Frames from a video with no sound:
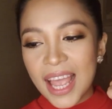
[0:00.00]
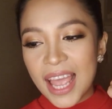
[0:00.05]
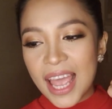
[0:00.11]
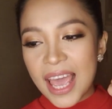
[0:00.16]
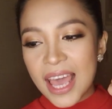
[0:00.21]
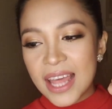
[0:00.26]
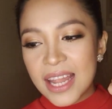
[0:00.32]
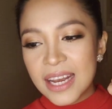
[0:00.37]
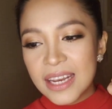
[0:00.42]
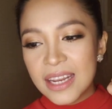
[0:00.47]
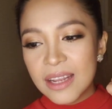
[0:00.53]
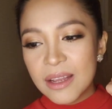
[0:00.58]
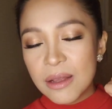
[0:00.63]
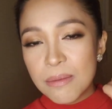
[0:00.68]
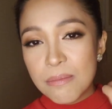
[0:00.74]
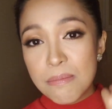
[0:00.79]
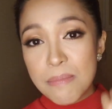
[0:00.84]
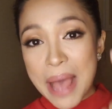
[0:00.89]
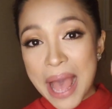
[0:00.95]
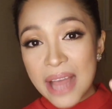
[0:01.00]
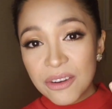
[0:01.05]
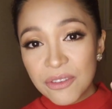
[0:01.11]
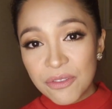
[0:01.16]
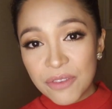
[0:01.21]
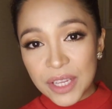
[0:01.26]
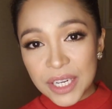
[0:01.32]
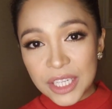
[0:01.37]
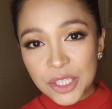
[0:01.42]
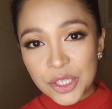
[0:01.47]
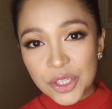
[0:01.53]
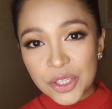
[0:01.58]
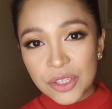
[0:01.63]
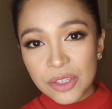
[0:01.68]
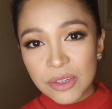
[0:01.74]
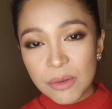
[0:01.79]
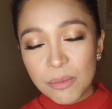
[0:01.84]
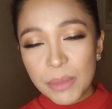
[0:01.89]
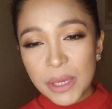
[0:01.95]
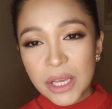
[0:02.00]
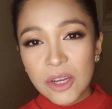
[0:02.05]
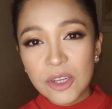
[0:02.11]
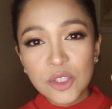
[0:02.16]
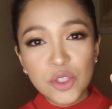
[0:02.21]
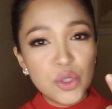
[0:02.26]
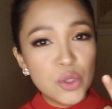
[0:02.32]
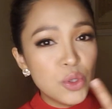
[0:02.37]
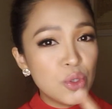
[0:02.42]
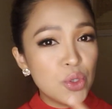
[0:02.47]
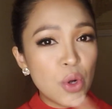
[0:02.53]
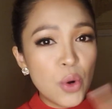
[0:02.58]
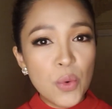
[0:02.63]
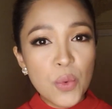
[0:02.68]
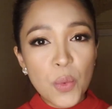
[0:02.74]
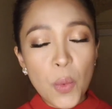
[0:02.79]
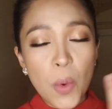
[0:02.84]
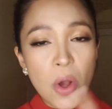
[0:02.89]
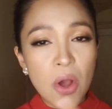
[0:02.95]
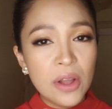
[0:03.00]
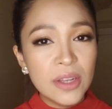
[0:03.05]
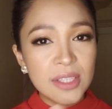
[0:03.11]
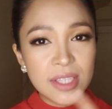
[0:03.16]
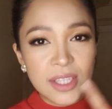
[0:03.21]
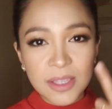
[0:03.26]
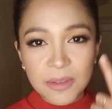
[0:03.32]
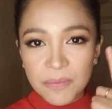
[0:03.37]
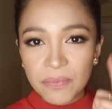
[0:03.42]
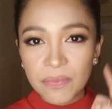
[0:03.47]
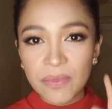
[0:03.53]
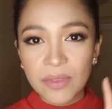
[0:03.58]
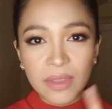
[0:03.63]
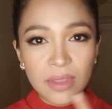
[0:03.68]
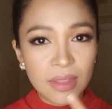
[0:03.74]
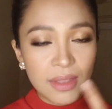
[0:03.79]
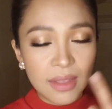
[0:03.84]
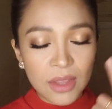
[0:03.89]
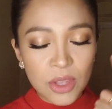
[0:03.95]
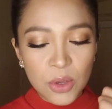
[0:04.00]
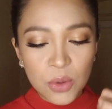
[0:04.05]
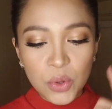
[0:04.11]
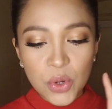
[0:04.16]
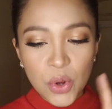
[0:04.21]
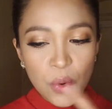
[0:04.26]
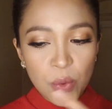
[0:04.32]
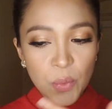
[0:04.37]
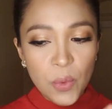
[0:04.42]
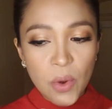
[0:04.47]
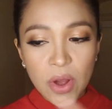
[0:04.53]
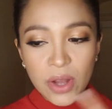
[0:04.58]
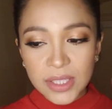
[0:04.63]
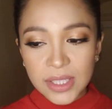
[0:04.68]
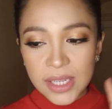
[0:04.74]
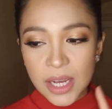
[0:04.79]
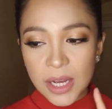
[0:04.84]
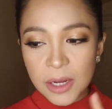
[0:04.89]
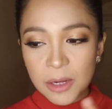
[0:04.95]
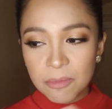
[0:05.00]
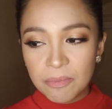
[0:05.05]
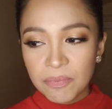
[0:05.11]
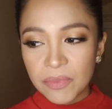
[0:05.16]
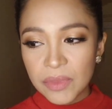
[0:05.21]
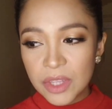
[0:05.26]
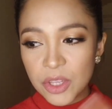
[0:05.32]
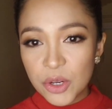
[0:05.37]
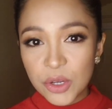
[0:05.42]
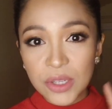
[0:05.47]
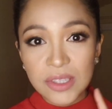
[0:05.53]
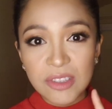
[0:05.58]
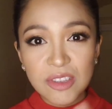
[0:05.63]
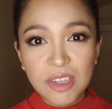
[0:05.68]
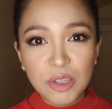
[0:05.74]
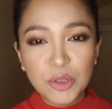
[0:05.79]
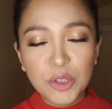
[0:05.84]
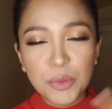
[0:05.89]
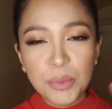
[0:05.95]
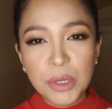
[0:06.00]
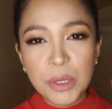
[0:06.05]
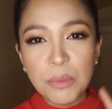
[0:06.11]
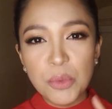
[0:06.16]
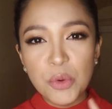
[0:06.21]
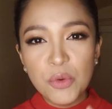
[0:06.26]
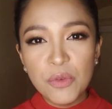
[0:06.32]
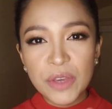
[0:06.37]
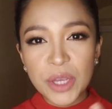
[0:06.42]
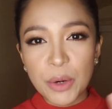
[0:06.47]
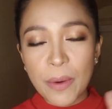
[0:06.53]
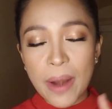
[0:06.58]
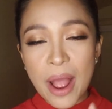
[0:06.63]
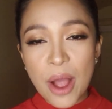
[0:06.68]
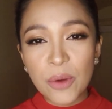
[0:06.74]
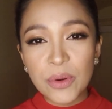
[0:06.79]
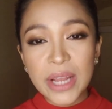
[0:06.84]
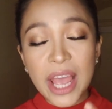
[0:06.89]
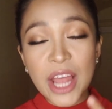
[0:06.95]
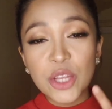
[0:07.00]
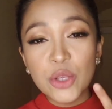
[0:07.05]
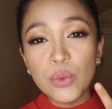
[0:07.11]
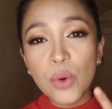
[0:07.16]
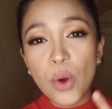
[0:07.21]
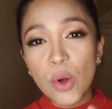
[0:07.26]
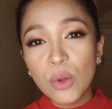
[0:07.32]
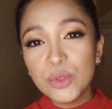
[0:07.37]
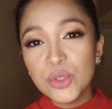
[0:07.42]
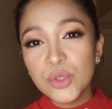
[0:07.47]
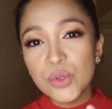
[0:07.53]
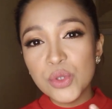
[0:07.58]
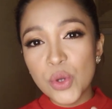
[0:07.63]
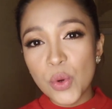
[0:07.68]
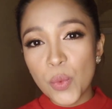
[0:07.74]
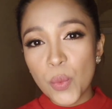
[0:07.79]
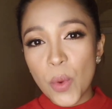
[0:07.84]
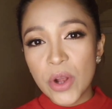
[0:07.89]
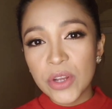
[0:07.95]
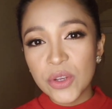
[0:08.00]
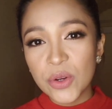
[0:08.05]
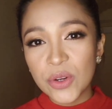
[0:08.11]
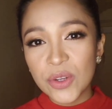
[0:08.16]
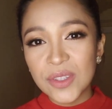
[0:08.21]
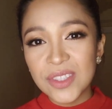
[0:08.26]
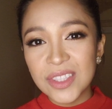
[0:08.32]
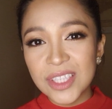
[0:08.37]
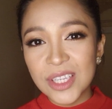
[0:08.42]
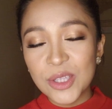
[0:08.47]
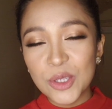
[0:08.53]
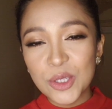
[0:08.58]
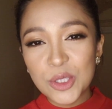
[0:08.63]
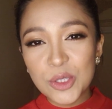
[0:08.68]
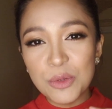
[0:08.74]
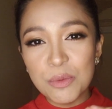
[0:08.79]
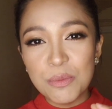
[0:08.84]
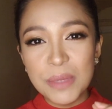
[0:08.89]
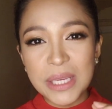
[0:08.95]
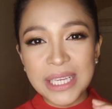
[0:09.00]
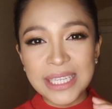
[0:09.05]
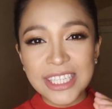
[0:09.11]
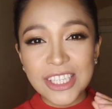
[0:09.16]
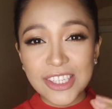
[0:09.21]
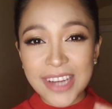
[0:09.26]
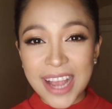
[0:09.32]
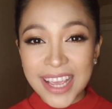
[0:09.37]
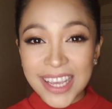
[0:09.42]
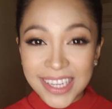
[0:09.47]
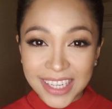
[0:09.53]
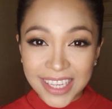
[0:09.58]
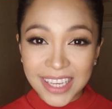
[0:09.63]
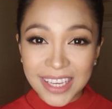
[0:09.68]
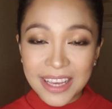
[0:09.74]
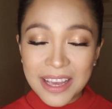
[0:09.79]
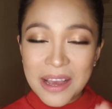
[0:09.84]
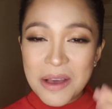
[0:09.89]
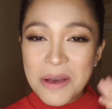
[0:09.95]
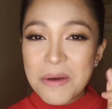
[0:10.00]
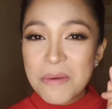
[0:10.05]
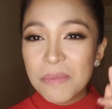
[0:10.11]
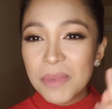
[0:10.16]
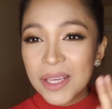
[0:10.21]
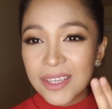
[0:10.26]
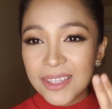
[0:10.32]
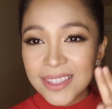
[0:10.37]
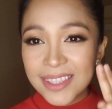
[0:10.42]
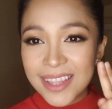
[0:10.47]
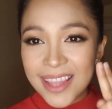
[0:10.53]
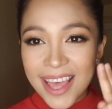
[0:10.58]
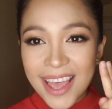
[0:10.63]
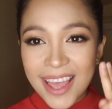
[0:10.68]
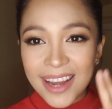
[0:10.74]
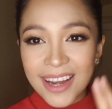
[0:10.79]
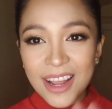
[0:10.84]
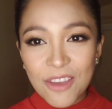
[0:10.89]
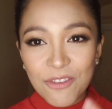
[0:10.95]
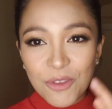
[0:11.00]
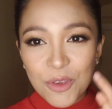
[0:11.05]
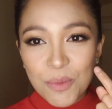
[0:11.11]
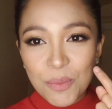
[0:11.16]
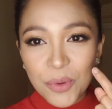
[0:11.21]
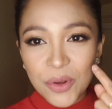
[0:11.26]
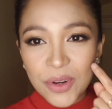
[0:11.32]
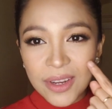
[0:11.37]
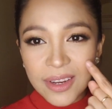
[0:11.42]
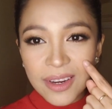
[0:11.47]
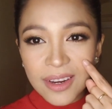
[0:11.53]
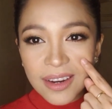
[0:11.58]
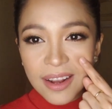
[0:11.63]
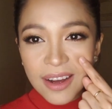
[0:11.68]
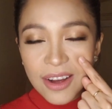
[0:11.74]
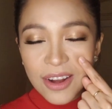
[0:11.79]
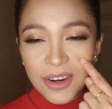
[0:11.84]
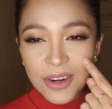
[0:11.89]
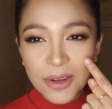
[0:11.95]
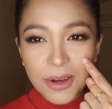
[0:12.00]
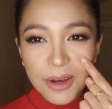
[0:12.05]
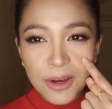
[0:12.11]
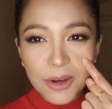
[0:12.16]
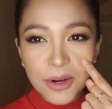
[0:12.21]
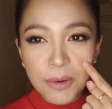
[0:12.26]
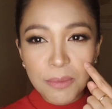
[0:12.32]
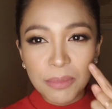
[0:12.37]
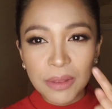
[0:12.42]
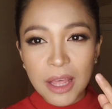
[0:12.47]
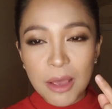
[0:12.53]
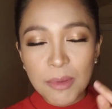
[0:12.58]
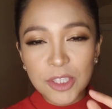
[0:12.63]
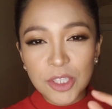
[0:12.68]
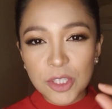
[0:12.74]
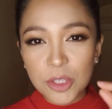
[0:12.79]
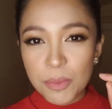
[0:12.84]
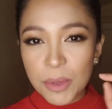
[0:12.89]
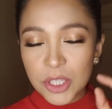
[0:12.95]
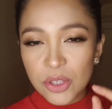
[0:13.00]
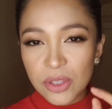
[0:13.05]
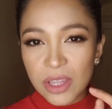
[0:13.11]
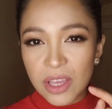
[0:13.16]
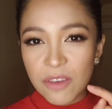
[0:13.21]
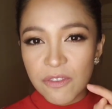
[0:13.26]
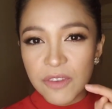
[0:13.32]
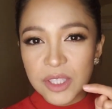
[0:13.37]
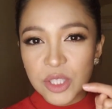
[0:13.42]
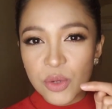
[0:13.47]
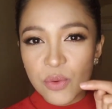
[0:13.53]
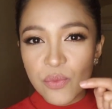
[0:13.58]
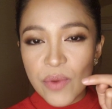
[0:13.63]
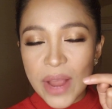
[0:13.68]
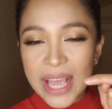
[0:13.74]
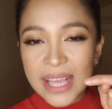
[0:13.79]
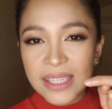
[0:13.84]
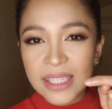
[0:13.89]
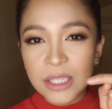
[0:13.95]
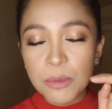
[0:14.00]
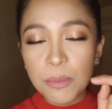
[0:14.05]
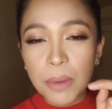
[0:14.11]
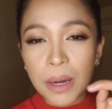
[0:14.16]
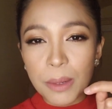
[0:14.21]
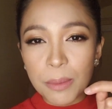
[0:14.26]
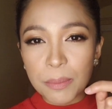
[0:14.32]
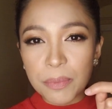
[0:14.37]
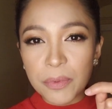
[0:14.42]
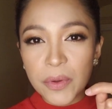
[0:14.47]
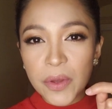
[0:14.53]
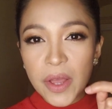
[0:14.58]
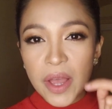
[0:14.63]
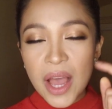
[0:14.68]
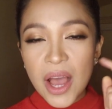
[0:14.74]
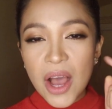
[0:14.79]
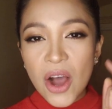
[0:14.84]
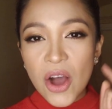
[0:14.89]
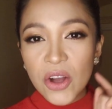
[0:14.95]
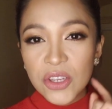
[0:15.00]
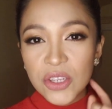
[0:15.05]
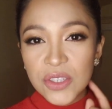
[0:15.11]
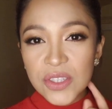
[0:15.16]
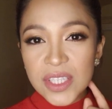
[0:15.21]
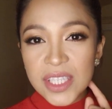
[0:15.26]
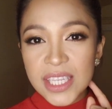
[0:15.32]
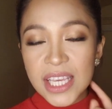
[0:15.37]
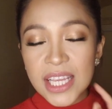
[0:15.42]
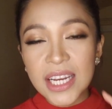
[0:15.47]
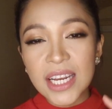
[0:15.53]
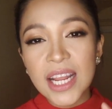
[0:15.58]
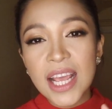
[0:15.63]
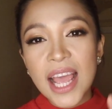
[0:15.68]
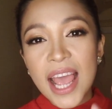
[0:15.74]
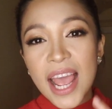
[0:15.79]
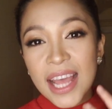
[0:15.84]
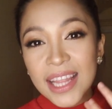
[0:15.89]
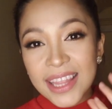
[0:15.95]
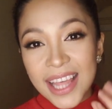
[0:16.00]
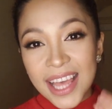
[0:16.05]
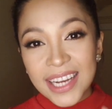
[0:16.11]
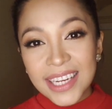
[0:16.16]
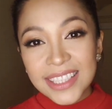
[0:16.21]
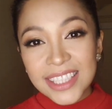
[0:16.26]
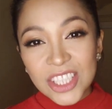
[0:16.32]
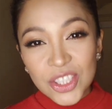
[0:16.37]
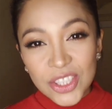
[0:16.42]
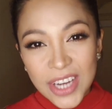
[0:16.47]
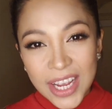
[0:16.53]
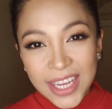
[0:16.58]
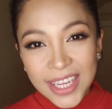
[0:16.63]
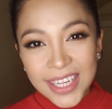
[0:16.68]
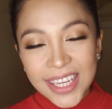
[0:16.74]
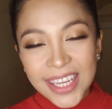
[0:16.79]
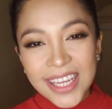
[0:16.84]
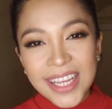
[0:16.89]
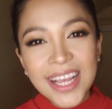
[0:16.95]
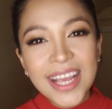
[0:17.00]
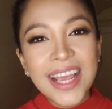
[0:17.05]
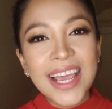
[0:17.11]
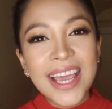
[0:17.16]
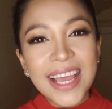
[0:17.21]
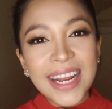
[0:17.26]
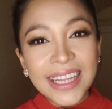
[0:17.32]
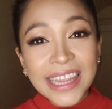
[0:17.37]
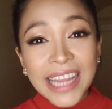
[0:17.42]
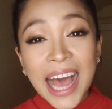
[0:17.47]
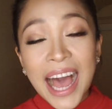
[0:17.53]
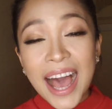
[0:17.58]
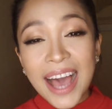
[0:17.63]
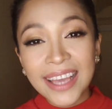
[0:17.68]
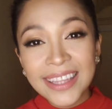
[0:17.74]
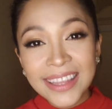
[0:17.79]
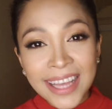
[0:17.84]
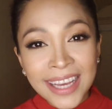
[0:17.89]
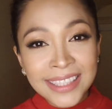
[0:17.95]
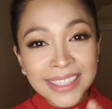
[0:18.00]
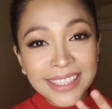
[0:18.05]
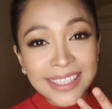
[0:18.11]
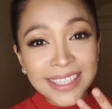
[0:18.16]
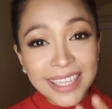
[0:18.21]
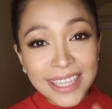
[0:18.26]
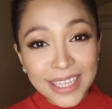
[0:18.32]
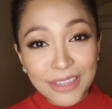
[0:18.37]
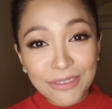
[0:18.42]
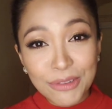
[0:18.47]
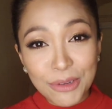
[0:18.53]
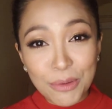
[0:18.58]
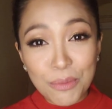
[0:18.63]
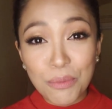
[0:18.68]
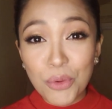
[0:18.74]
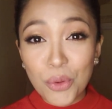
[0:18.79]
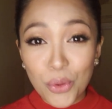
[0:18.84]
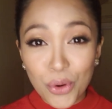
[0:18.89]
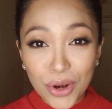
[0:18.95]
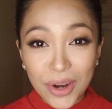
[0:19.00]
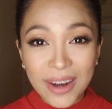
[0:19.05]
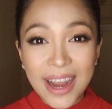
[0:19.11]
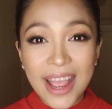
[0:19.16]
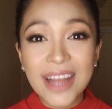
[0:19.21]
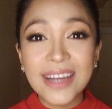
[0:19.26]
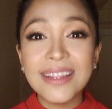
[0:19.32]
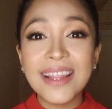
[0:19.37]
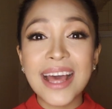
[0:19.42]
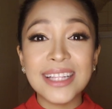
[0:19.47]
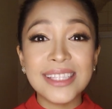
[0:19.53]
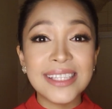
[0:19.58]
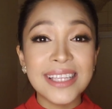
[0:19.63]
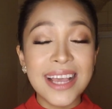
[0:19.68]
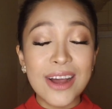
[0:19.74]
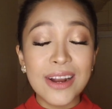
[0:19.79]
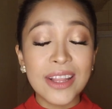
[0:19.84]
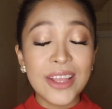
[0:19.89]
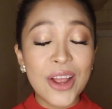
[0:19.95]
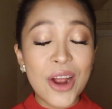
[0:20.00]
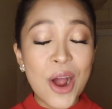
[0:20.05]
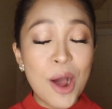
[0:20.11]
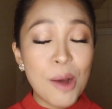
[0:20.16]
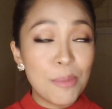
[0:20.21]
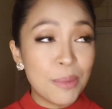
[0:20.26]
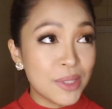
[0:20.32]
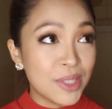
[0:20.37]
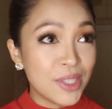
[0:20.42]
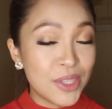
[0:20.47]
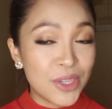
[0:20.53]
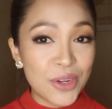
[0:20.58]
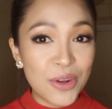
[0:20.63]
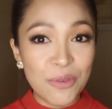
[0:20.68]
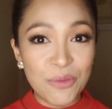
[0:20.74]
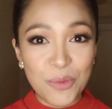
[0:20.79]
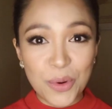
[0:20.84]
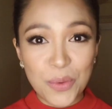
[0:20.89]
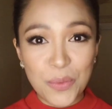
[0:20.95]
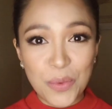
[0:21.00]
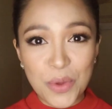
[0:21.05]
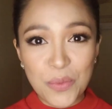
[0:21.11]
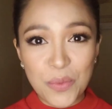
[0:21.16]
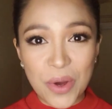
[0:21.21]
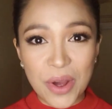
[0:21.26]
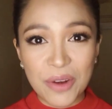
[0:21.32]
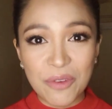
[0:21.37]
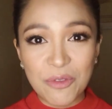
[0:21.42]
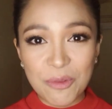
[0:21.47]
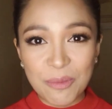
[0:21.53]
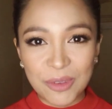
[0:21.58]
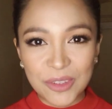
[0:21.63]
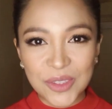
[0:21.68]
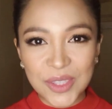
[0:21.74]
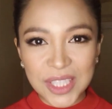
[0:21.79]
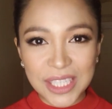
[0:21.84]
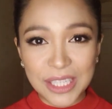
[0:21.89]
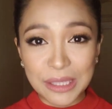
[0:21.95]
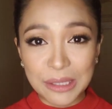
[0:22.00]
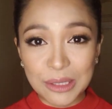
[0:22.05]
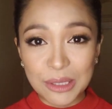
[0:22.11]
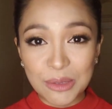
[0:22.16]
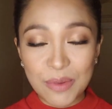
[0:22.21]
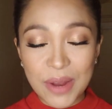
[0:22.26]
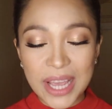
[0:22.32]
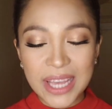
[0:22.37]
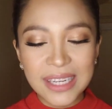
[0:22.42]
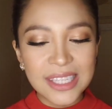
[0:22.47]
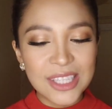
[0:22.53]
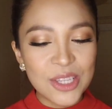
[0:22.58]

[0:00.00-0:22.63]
And matte finish, because you don't want your concealer to be moving around, and you also don't want your concealer to be shiny, because then if you put it on a blemish, especially if it's a raised bump on your skin and then it's shiny, it highlights it even more, and that's the opposite of what we want from concealers, right?